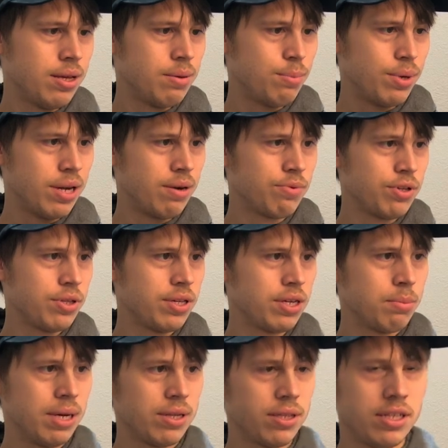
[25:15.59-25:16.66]
But everything
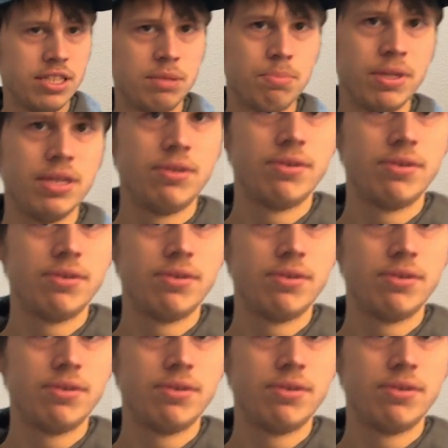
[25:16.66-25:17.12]
about this blade